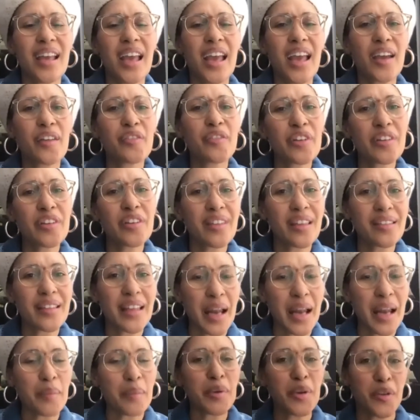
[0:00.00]
everything that
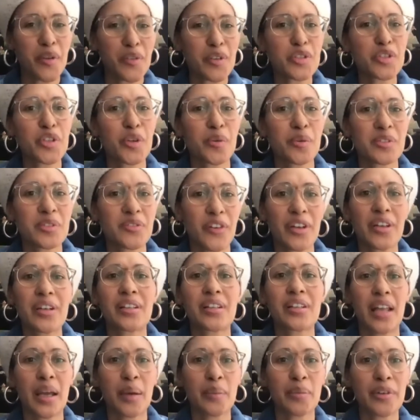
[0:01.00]
happened on the show was very
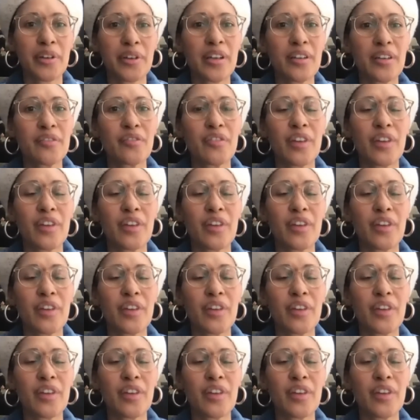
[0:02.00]
collaborative